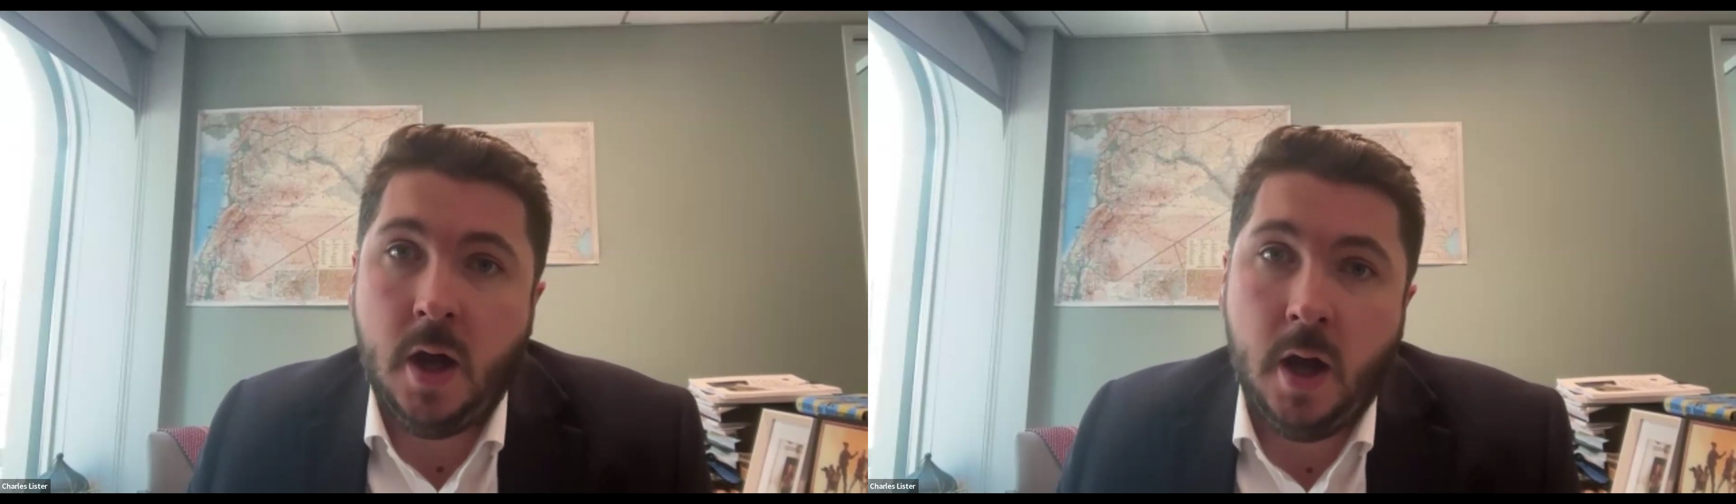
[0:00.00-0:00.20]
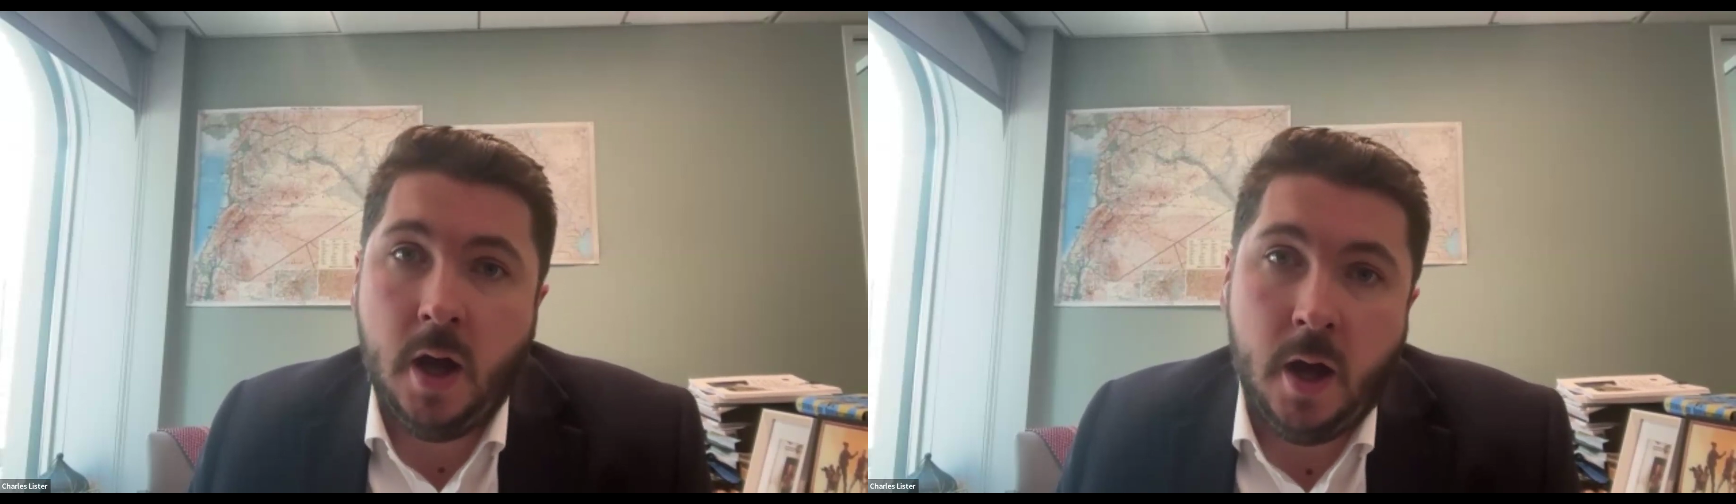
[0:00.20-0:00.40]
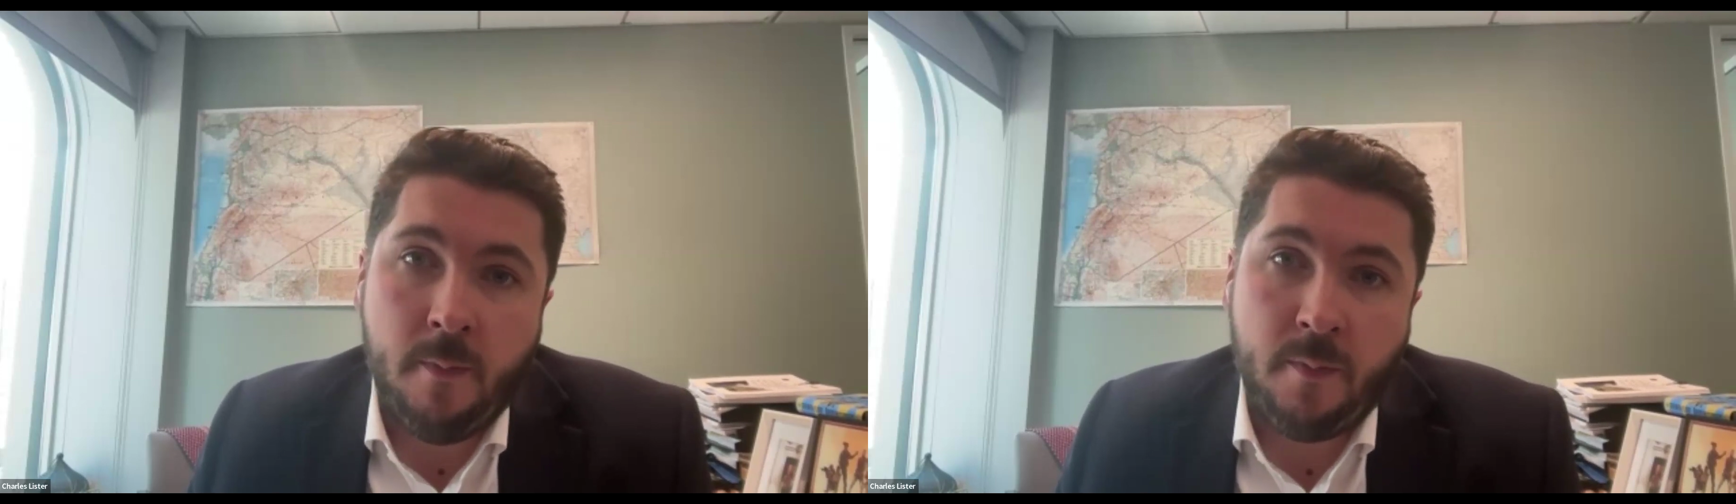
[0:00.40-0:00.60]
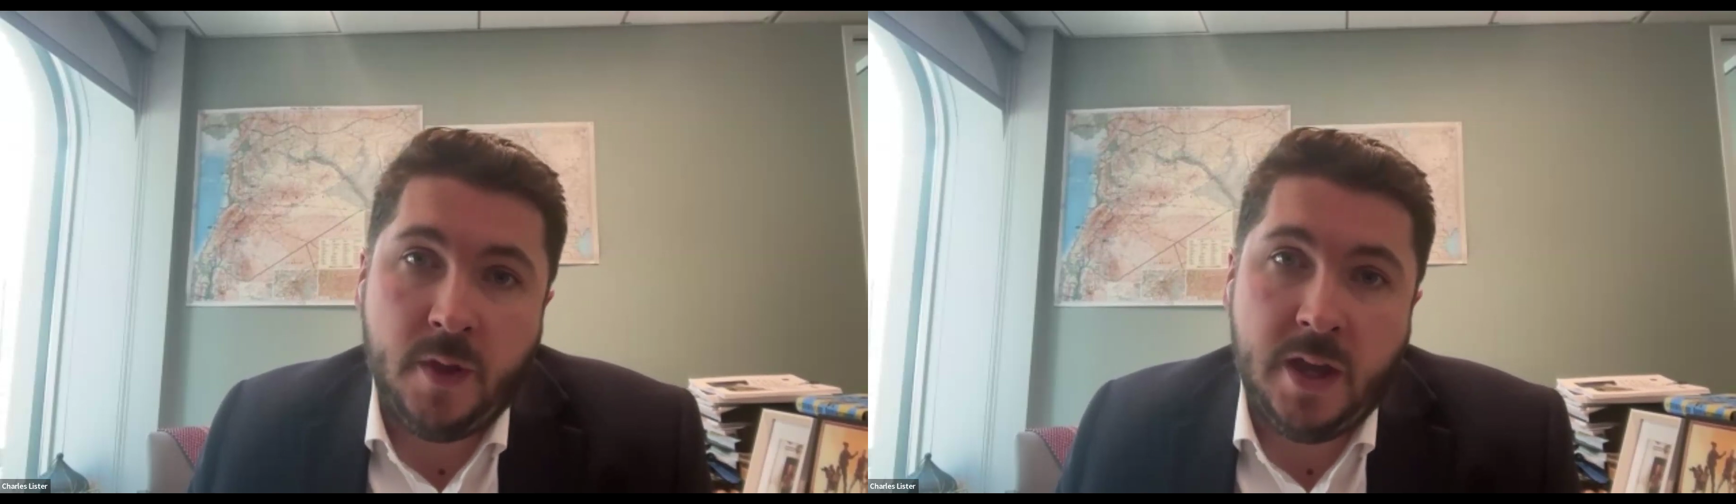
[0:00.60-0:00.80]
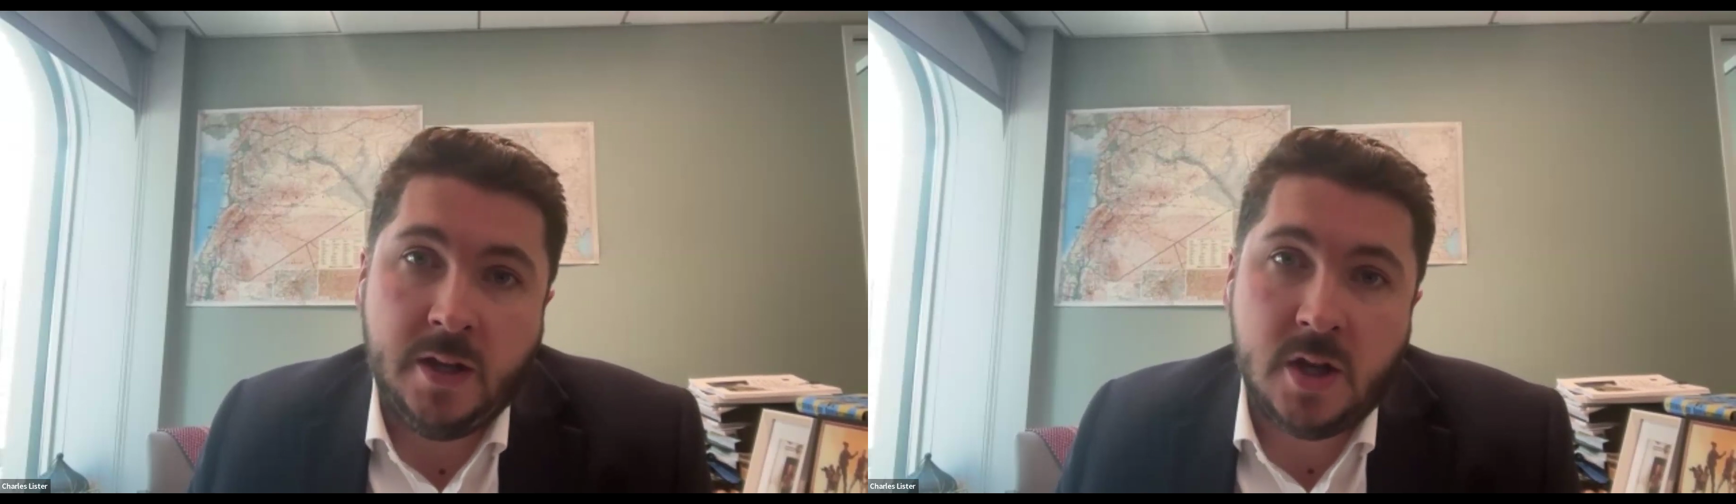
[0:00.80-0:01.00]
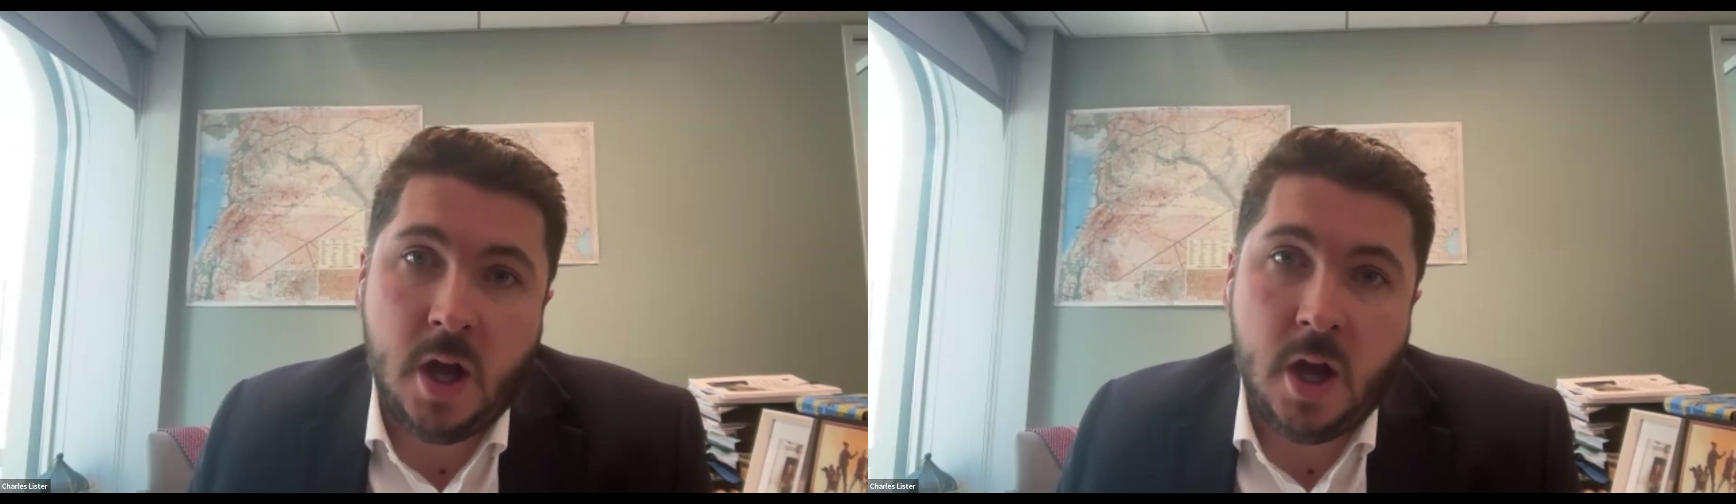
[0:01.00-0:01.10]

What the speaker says: in